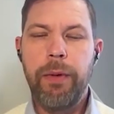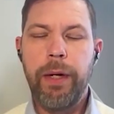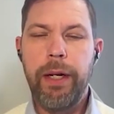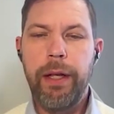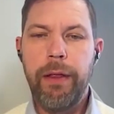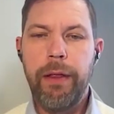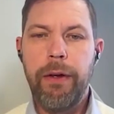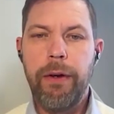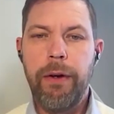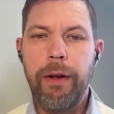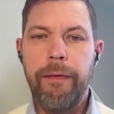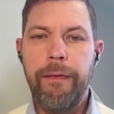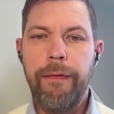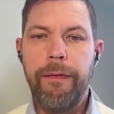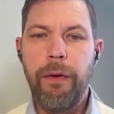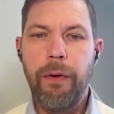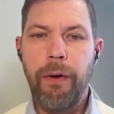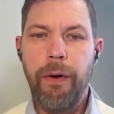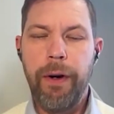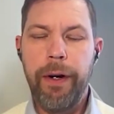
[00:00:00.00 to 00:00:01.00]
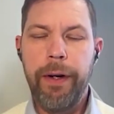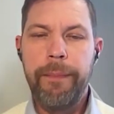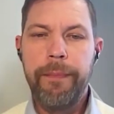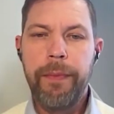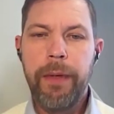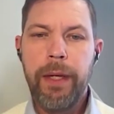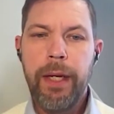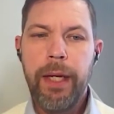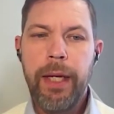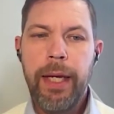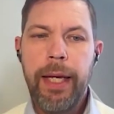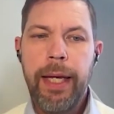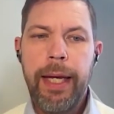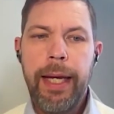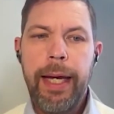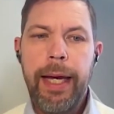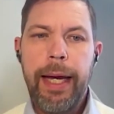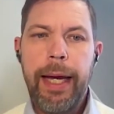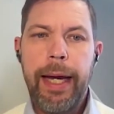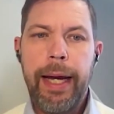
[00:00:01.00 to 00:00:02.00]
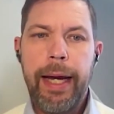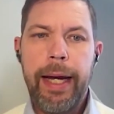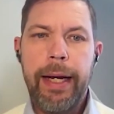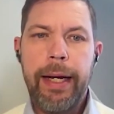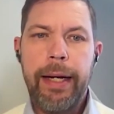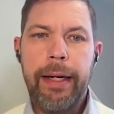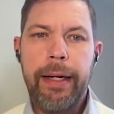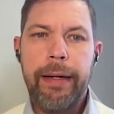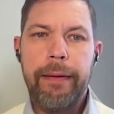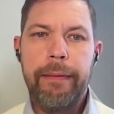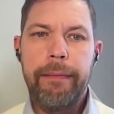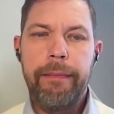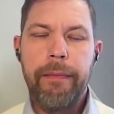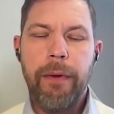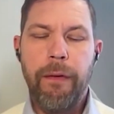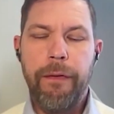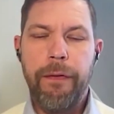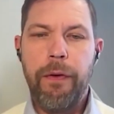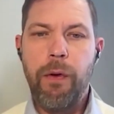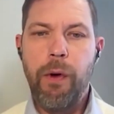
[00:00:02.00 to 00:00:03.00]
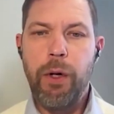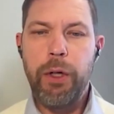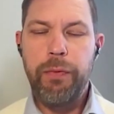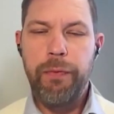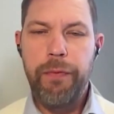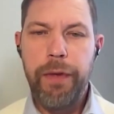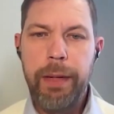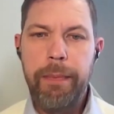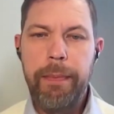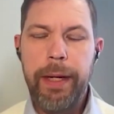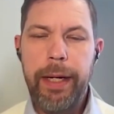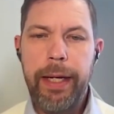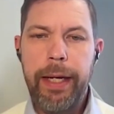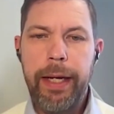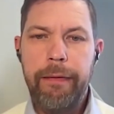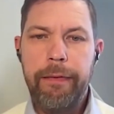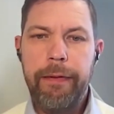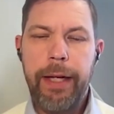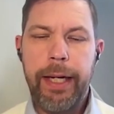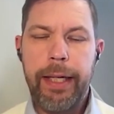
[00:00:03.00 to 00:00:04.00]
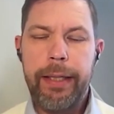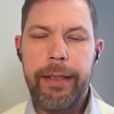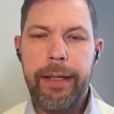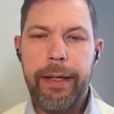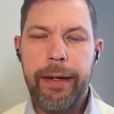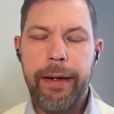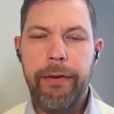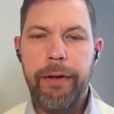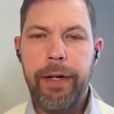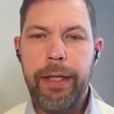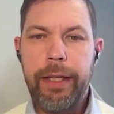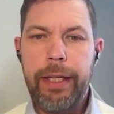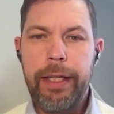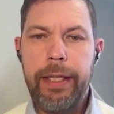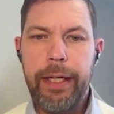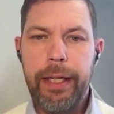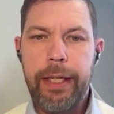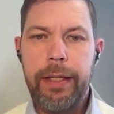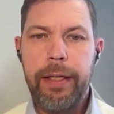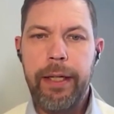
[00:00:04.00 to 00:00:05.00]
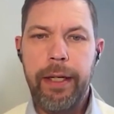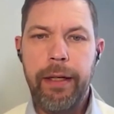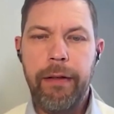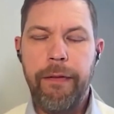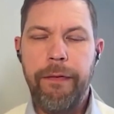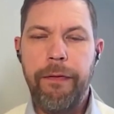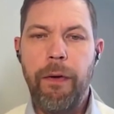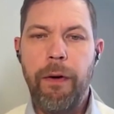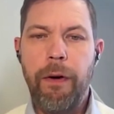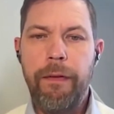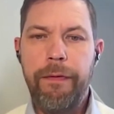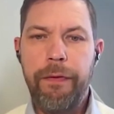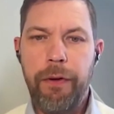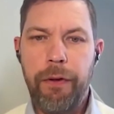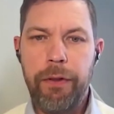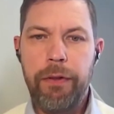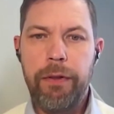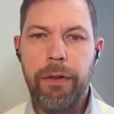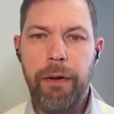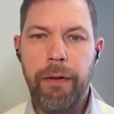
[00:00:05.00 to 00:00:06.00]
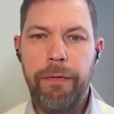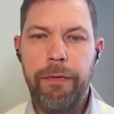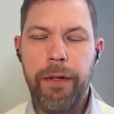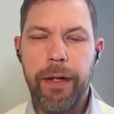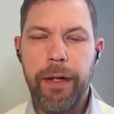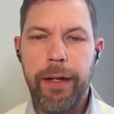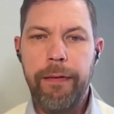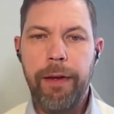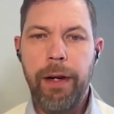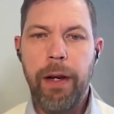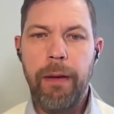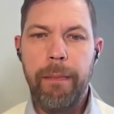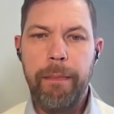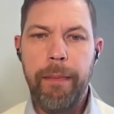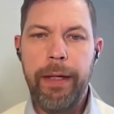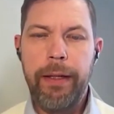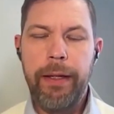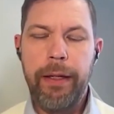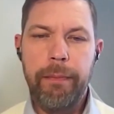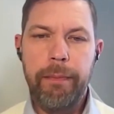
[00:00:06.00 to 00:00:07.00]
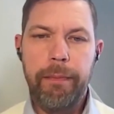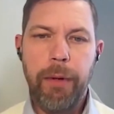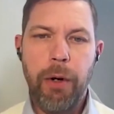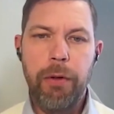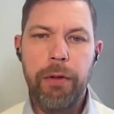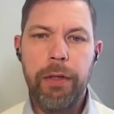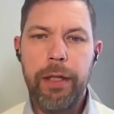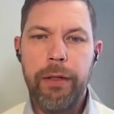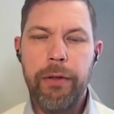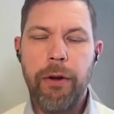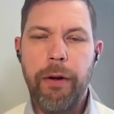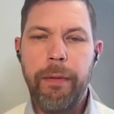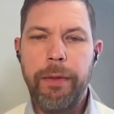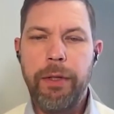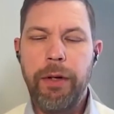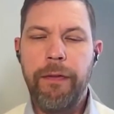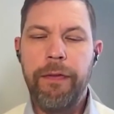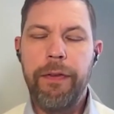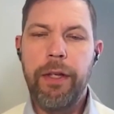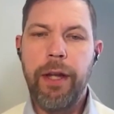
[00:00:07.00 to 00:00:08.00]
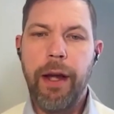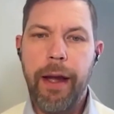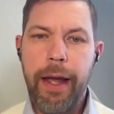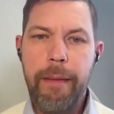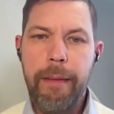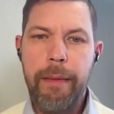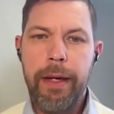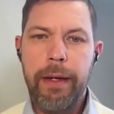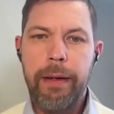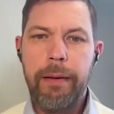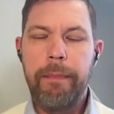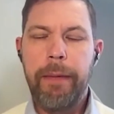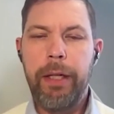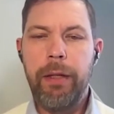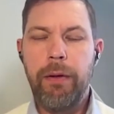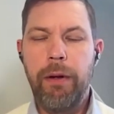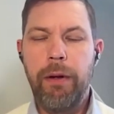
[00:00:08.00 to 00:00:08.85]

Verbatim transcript: 2034. And of course, we believe that uh, is, is in the forefront of the development, in, both in terms of timing, but